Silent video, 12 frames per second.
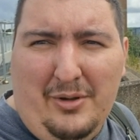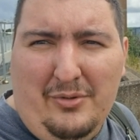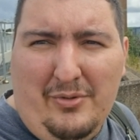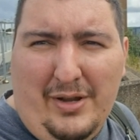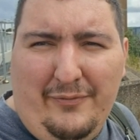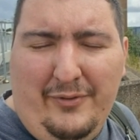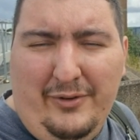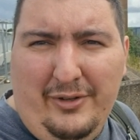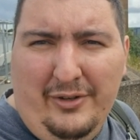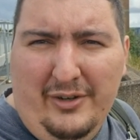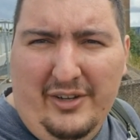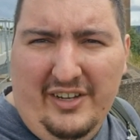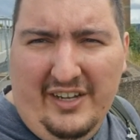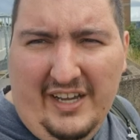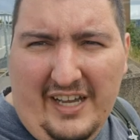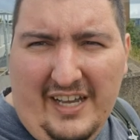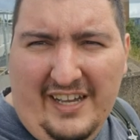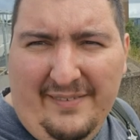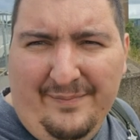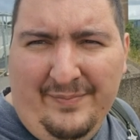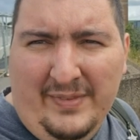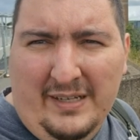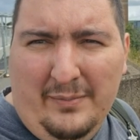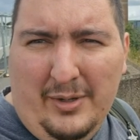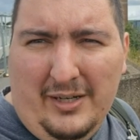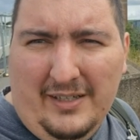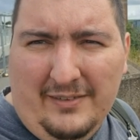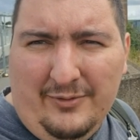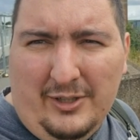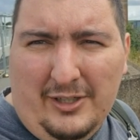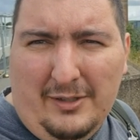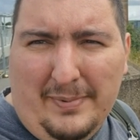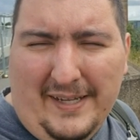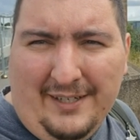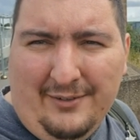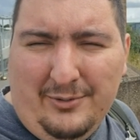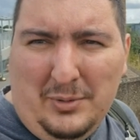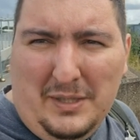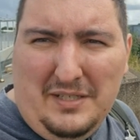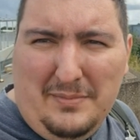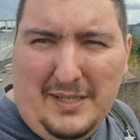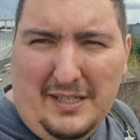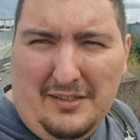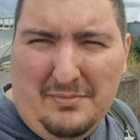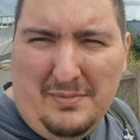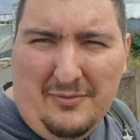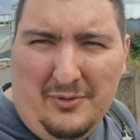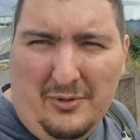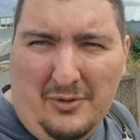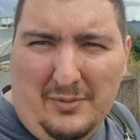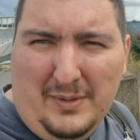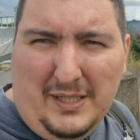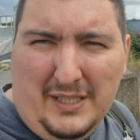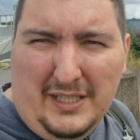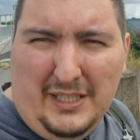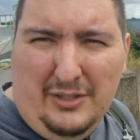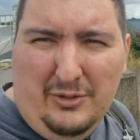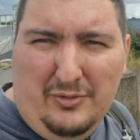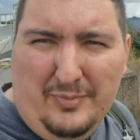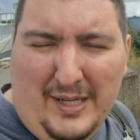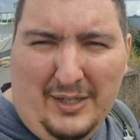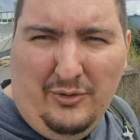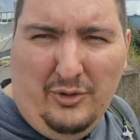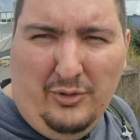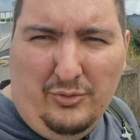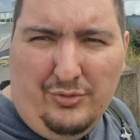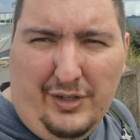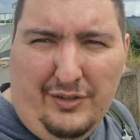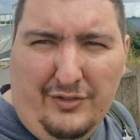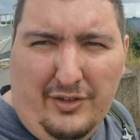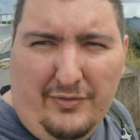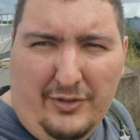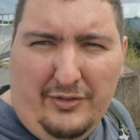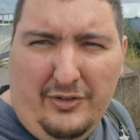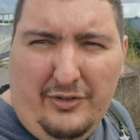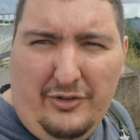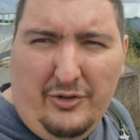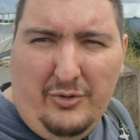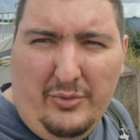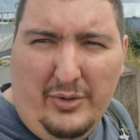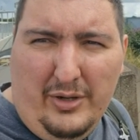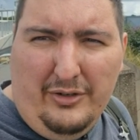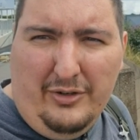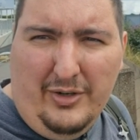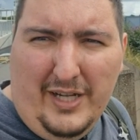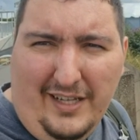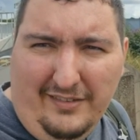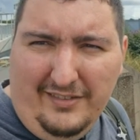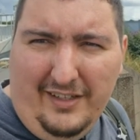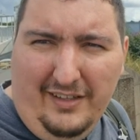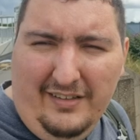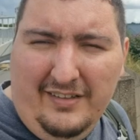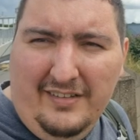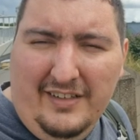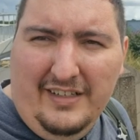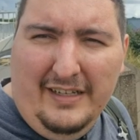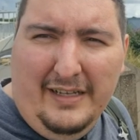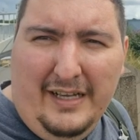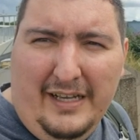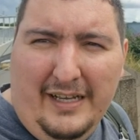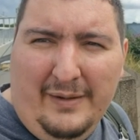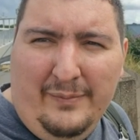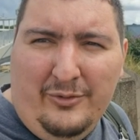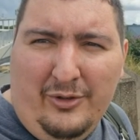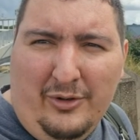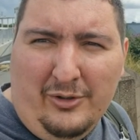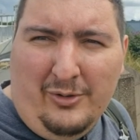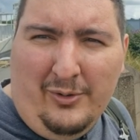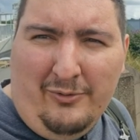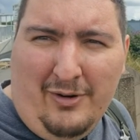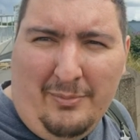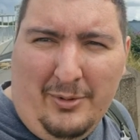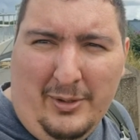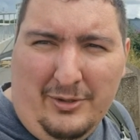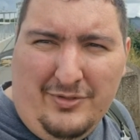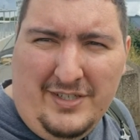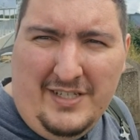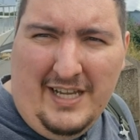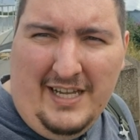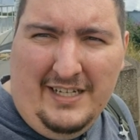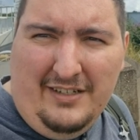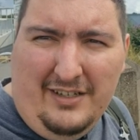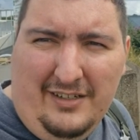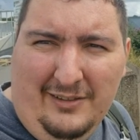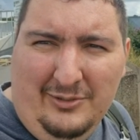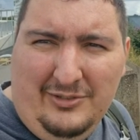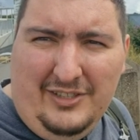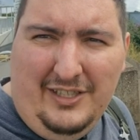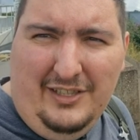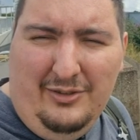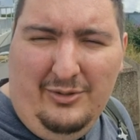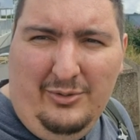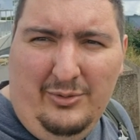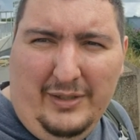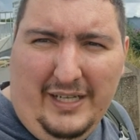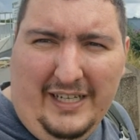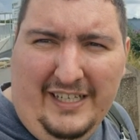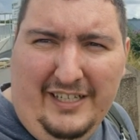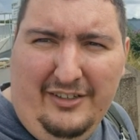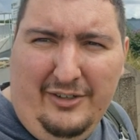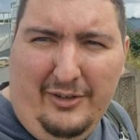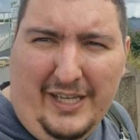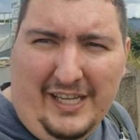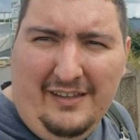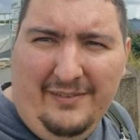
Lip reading: Retford, but I've got about 20 minutes before my northbound Hull train service to Doncaster, so I'm going to grab a quick drink and I'll see you in Donny.